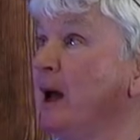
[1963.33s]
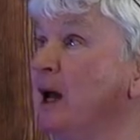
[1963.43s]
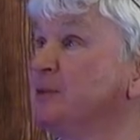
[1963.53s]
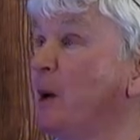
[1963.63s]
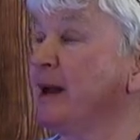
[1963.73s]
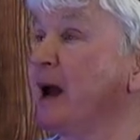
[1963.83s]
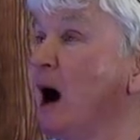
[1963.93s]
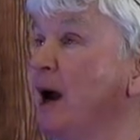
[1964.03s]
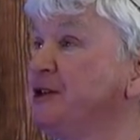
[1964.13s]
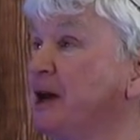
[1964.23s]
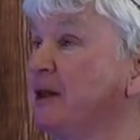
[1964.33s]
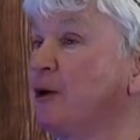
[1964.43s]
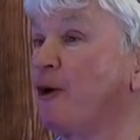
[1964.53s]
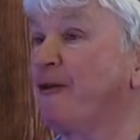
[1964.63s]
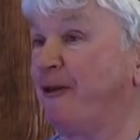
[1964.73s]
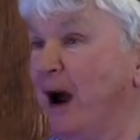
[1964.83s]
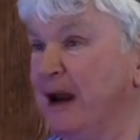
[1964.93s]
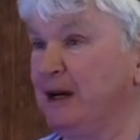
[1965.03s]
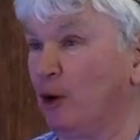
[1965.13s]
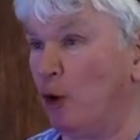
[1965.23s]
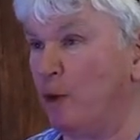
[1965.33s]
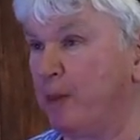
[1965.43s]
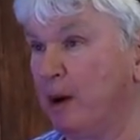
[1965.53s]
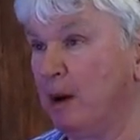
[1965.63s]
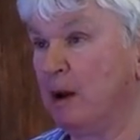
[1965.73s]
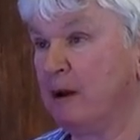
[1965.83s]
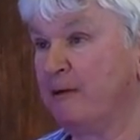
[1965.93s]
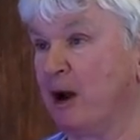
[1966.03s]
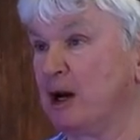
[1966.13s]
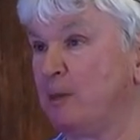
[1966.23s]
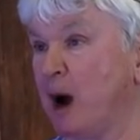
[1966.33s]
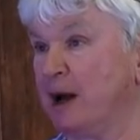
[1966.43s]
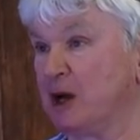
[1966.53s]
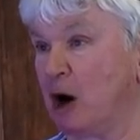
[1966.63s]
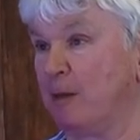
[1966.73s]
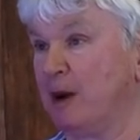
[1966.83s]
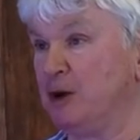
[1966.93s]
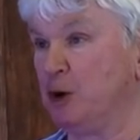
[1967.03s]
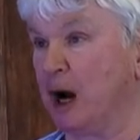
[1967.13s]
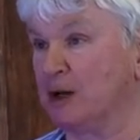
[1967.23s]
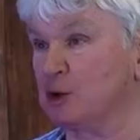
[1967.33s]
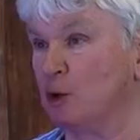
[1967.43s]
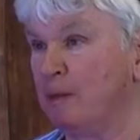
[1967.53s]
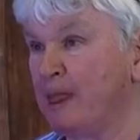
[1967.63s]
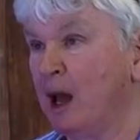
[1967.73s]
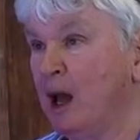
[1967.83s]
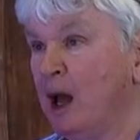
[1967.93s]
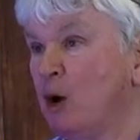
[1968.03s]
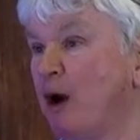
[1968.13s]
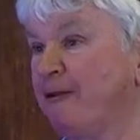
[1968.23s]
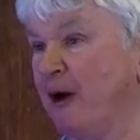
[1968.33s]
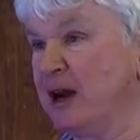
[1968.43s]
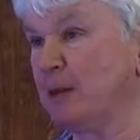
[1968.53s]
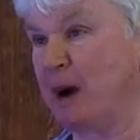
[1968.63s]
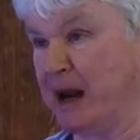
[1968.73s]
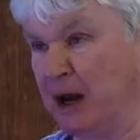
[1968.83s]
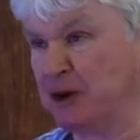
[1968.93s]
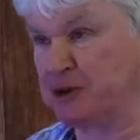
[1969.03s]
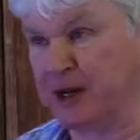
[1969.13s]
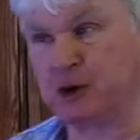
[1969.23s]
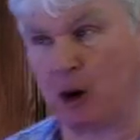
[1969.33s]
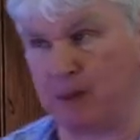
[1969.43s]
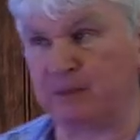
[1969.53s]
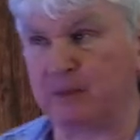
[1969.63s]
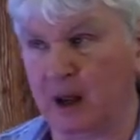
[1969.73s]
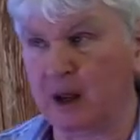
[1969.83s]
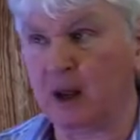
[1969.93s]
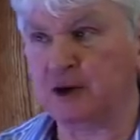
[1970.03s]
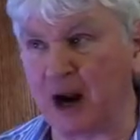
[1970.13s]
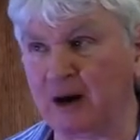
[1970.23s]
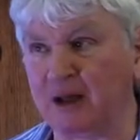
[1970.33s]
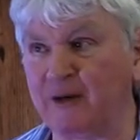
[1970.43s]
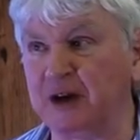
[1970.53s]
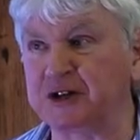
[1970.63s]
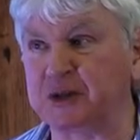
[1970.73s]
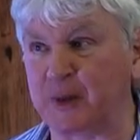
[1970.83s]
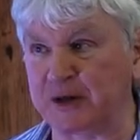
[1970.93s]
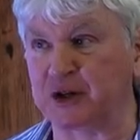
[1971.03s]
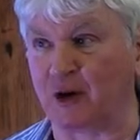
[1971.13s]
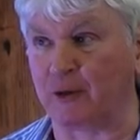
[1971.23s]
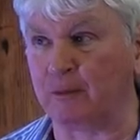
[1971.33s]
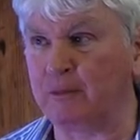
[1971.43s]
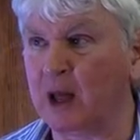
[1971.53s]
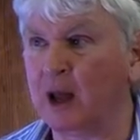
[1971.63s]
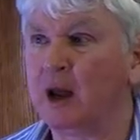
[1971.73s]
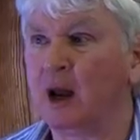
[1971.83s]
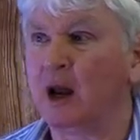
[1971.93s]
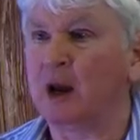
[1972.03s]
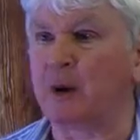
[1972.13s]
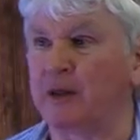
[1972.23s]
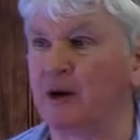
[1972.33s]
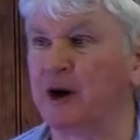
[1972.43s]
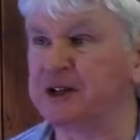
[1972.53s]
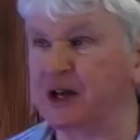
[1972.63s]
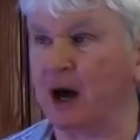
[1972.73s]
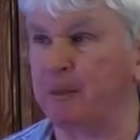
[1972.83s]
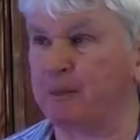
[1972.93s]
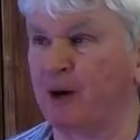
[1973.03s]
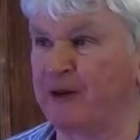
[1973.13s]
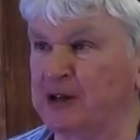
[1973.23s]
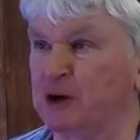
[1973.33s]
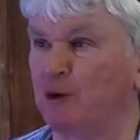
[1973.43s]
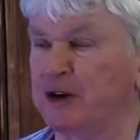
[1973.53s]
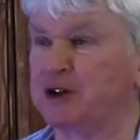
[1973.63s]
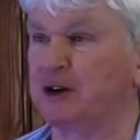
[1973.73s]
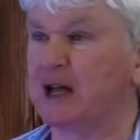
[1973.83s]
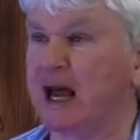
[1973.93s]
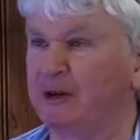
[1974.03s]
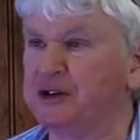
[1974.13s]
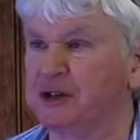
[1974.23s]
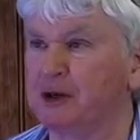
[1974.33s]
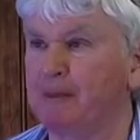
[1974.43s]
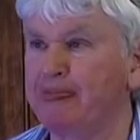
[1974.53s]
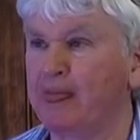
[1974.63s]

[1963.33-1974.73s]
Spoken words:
It's by guys at the Refine Group, funded by Durham and Newcastle, who are funded by industry, so I'm generally very suspicious of them. But there is a Professor Richard Davis,